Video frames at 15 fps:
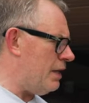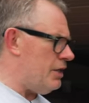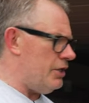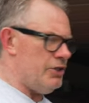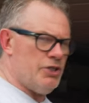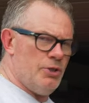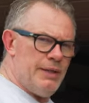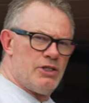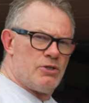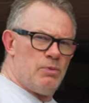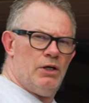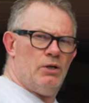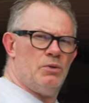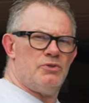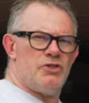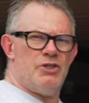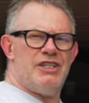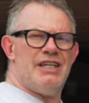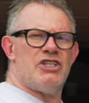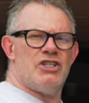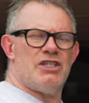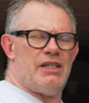You do each wheel
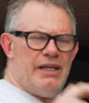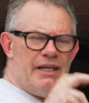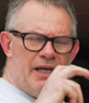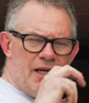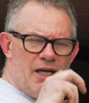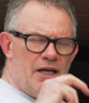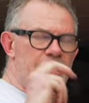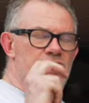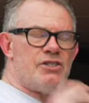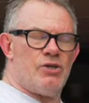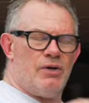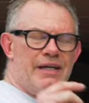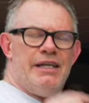judiciously, each sorry,